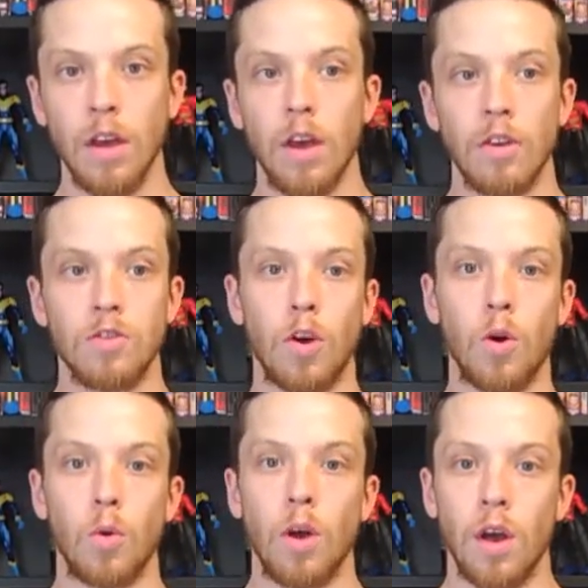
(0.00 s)

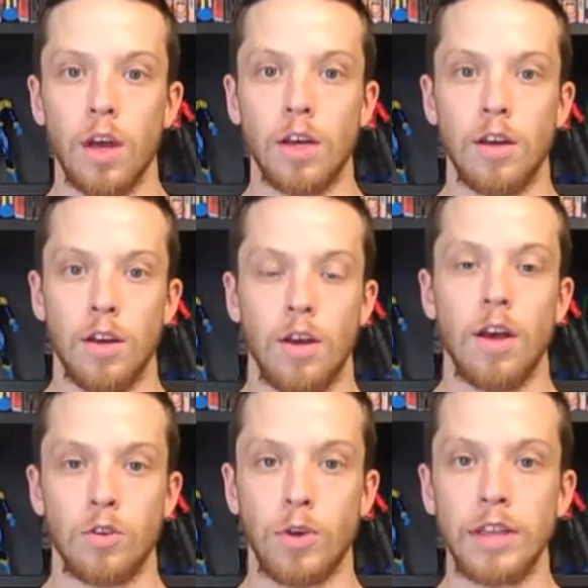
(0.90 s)
So,
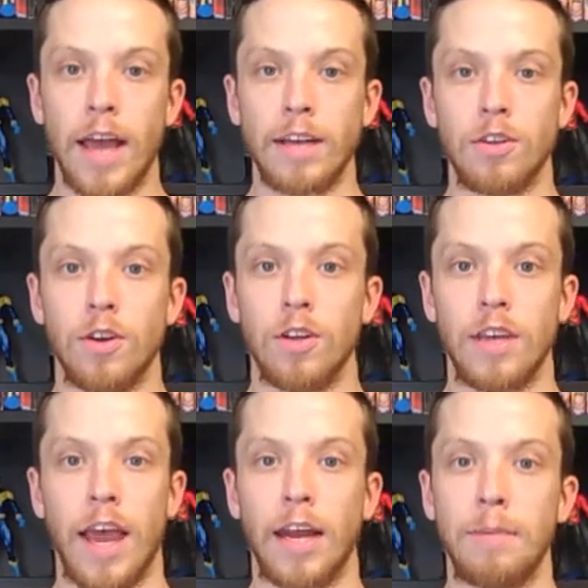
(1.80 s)
Green Lantern,
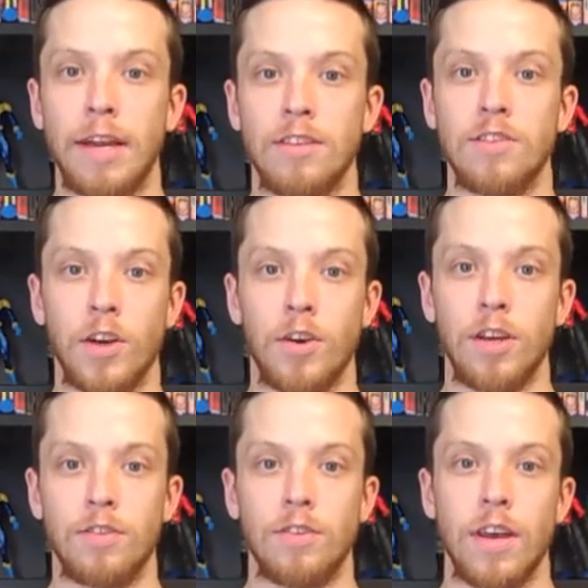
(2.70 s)
the animated
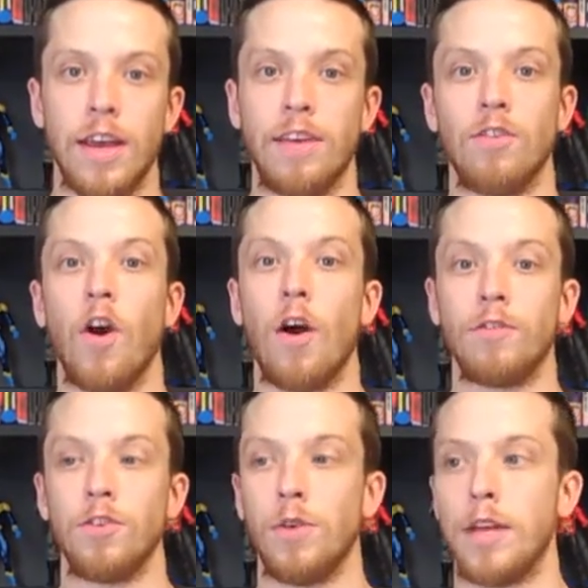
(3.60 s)
series, is off
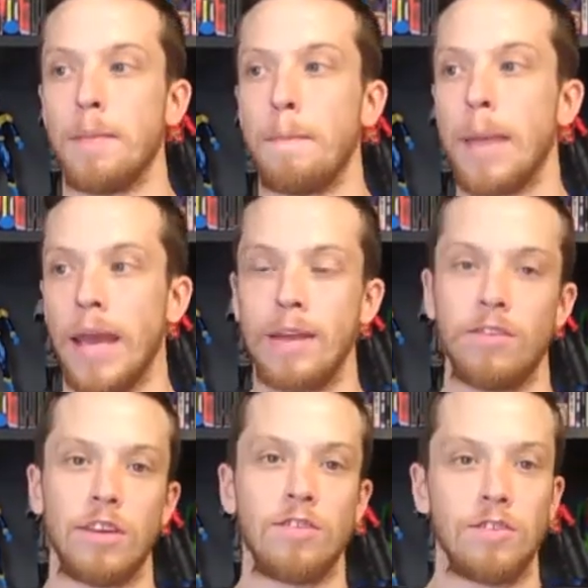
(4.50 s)
to an
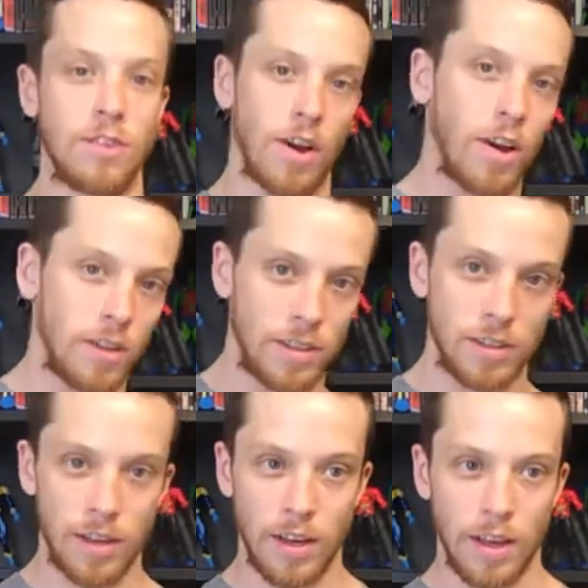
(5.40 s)
amazing start.
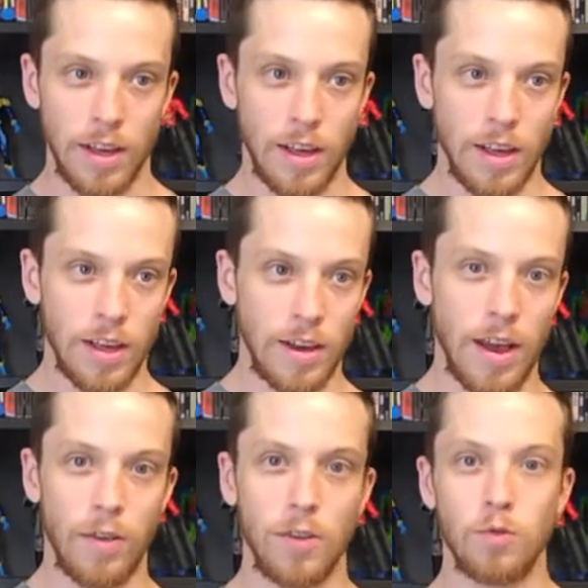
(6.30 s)

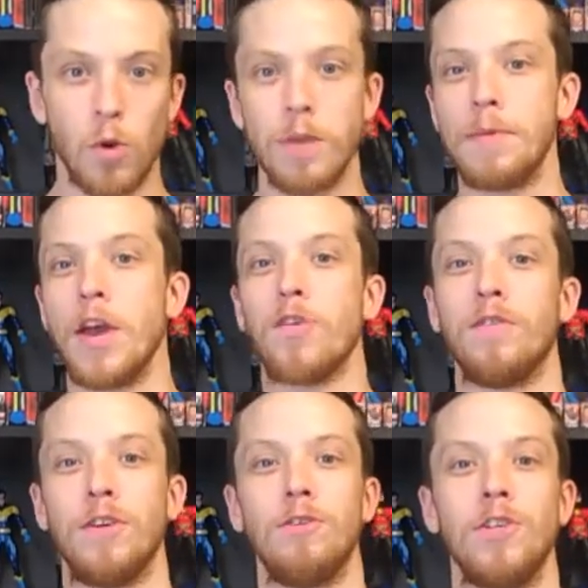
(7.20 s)
Now, this wouldn't be a
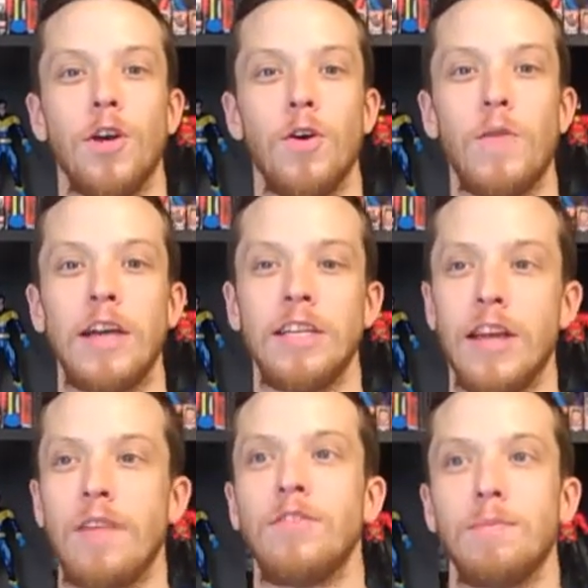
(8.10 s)
review show if I didn't
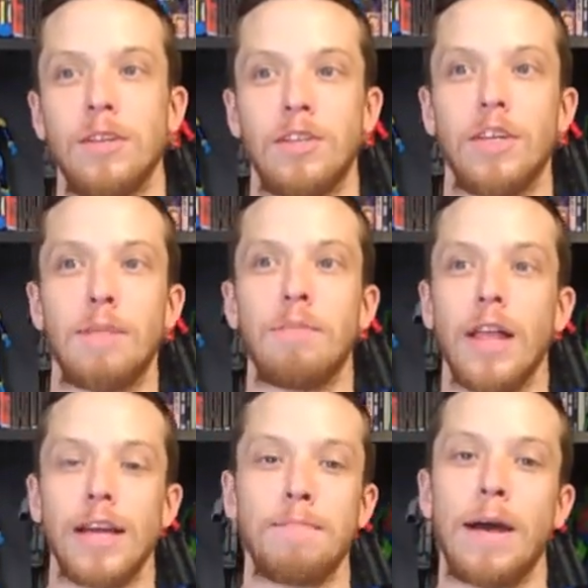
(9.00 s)
have something to
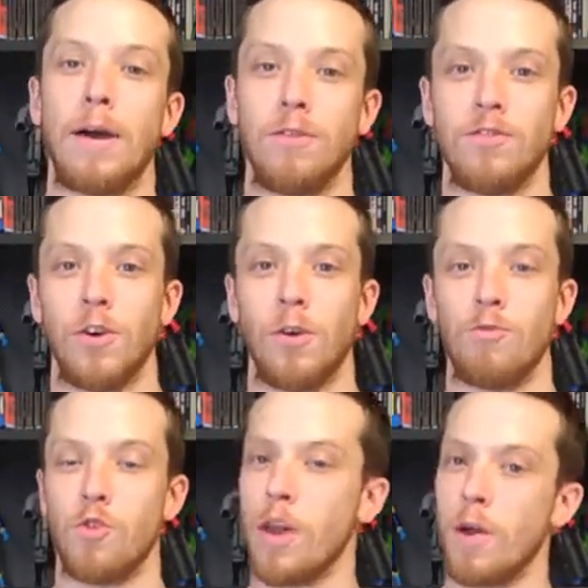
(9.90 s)
complain about,
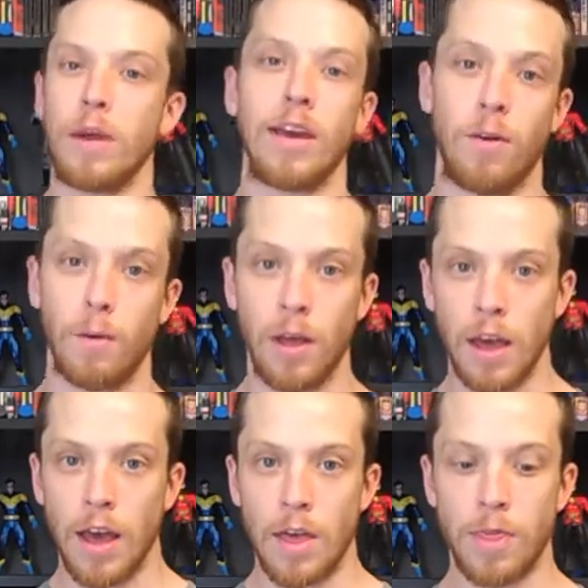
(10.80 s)
so here we go.
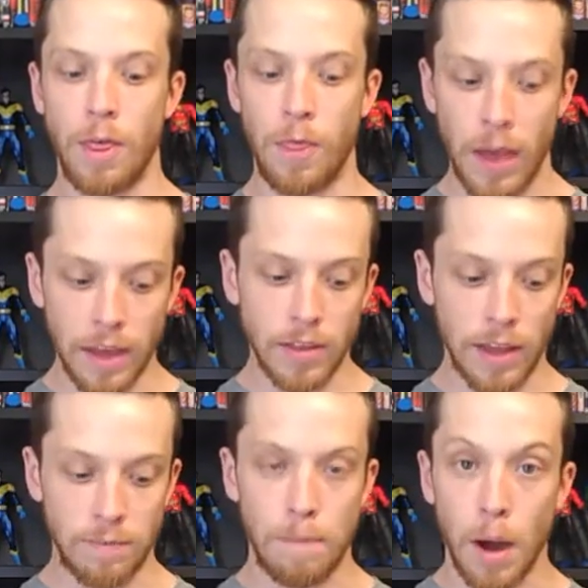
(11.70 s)
The thing
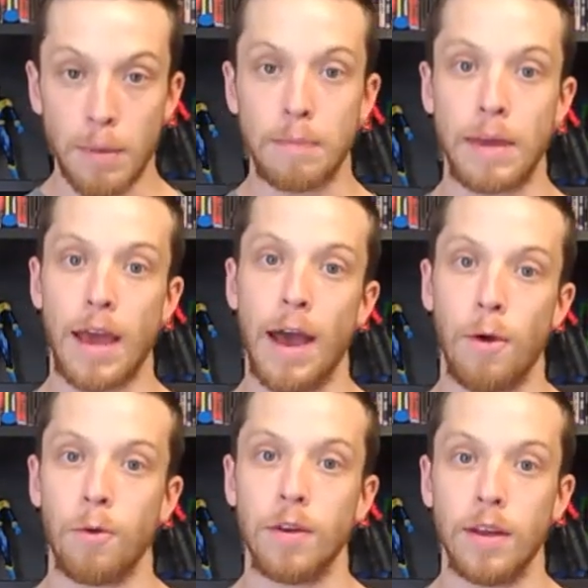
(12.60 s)
that's bumming me
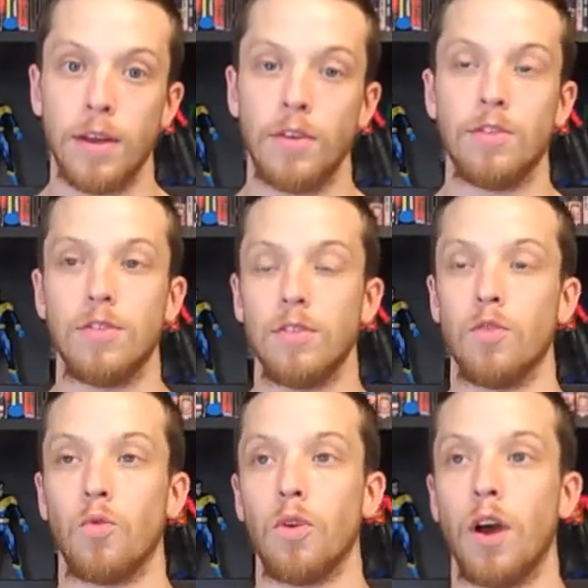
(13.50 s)
out is
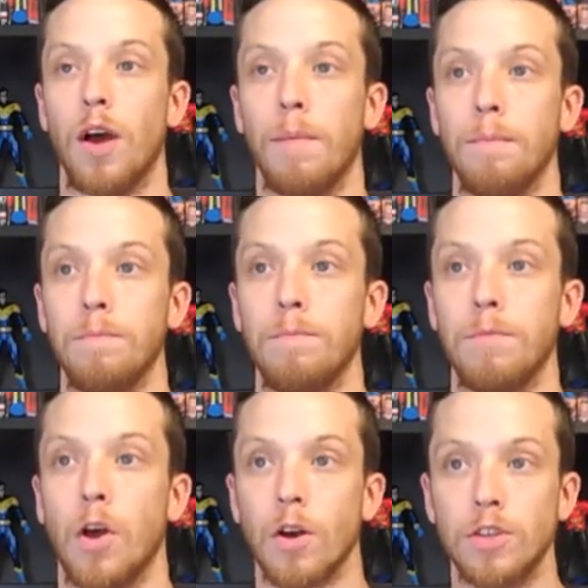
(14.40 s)

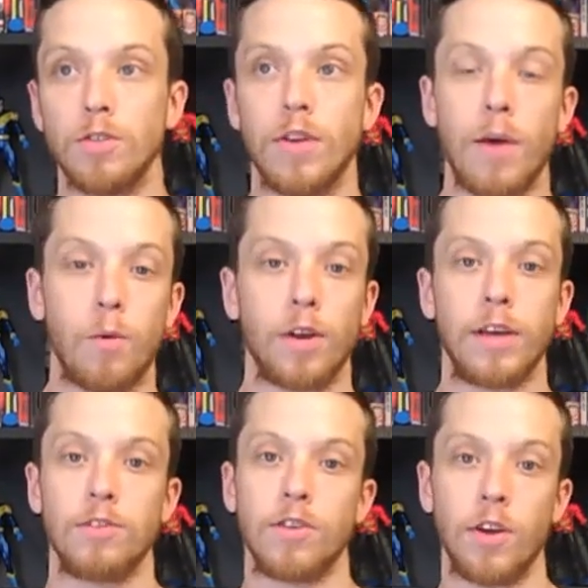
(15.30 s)
Cartoon Network
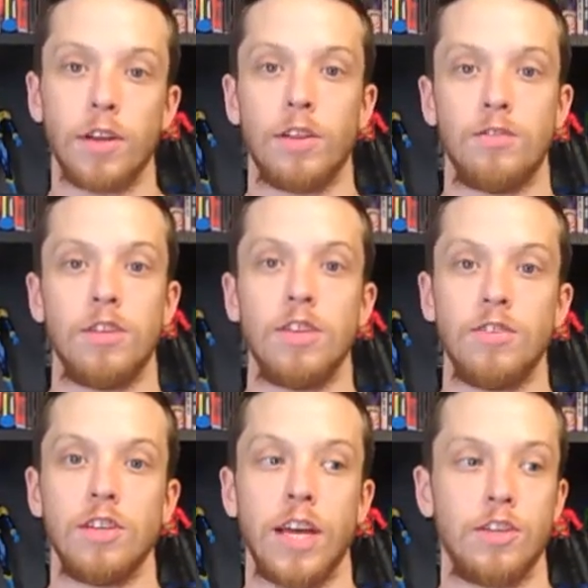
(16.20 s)
has started this
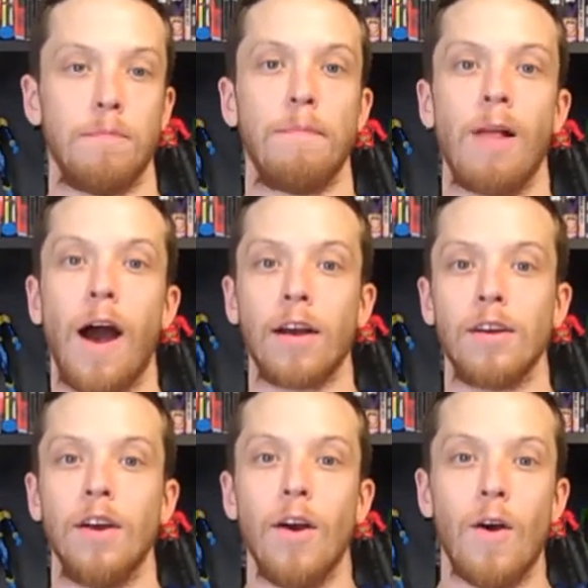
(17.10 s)
DC Nation
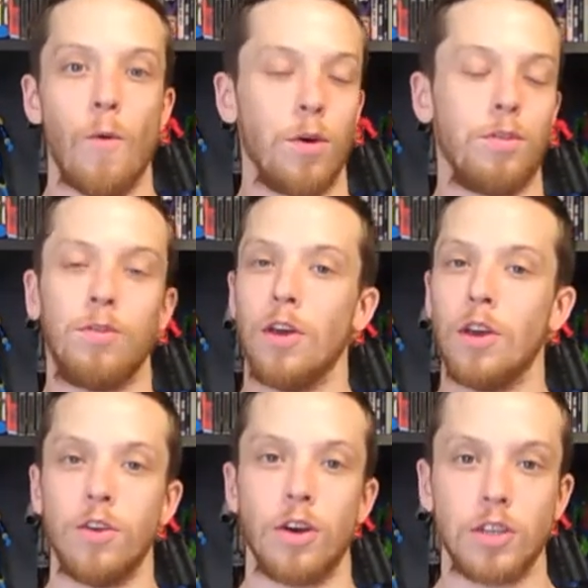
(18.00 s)
block with
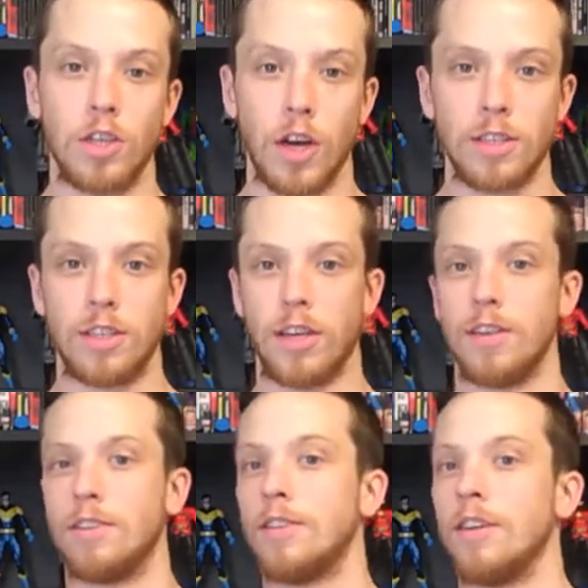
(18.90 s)
Young
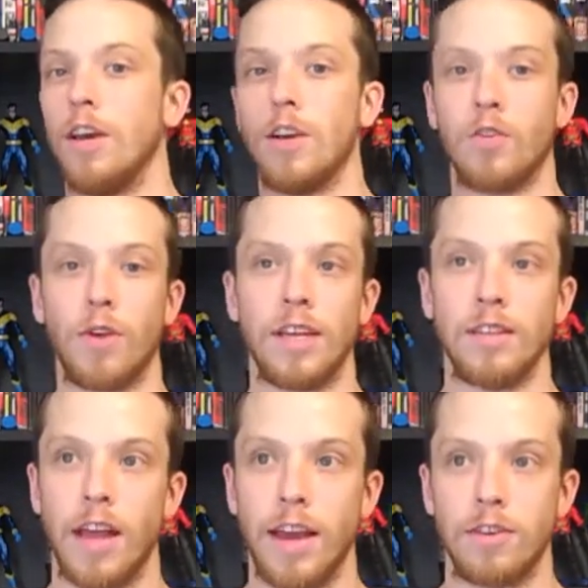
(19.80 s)
Justice, Green
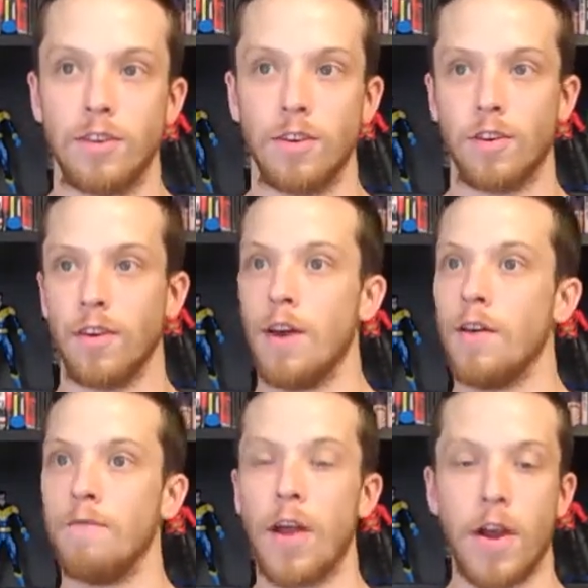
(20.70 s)
Lantern,
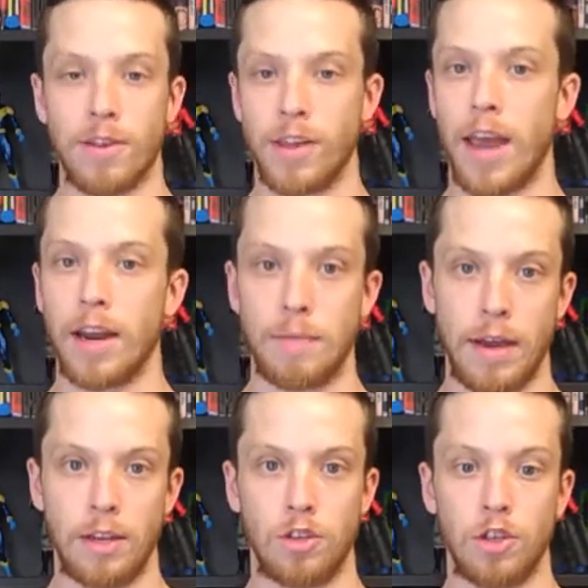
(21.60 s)
various
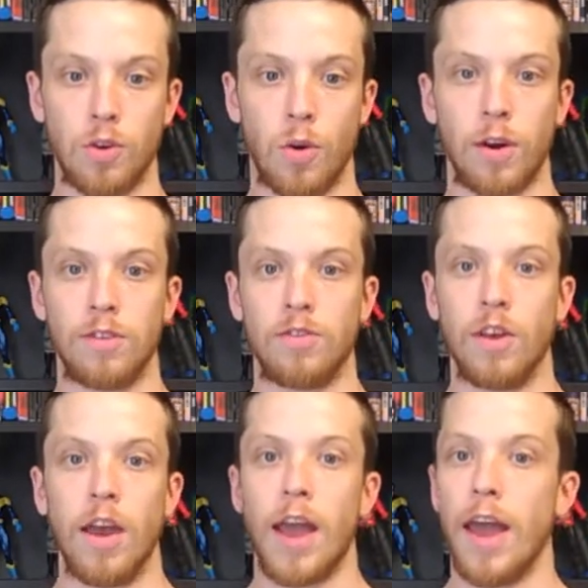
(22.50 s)
animated shorts,
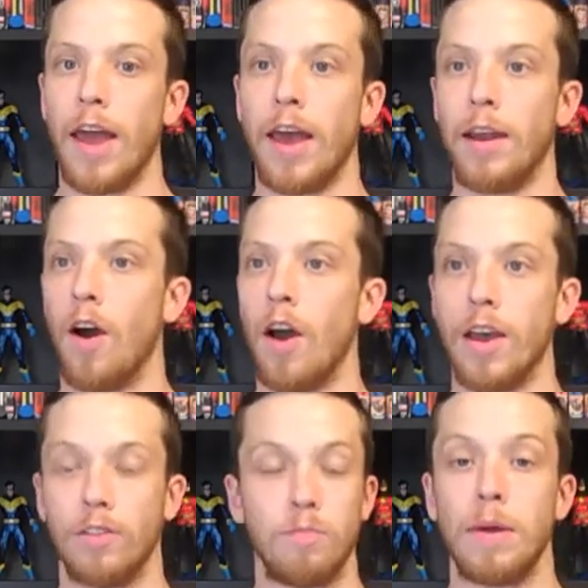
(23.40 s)
and
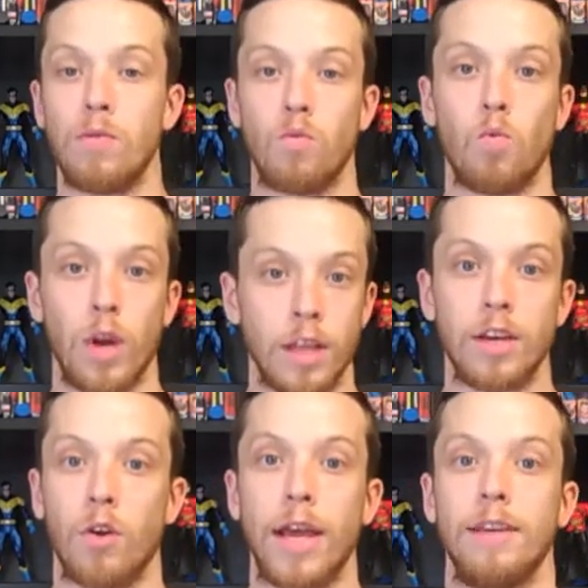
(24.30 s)
it's been really
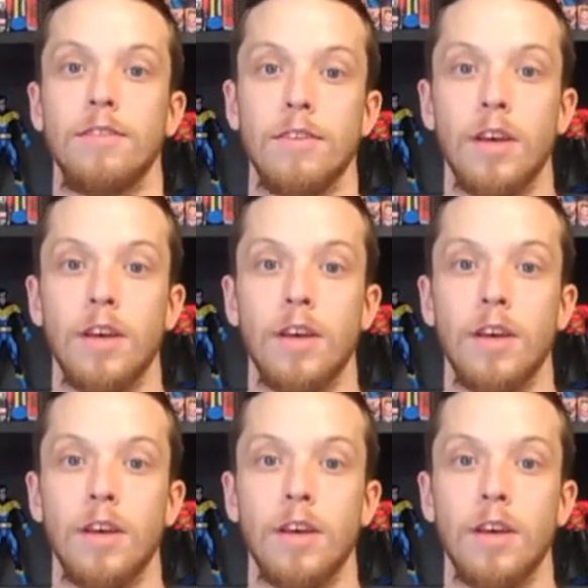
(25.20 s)
great.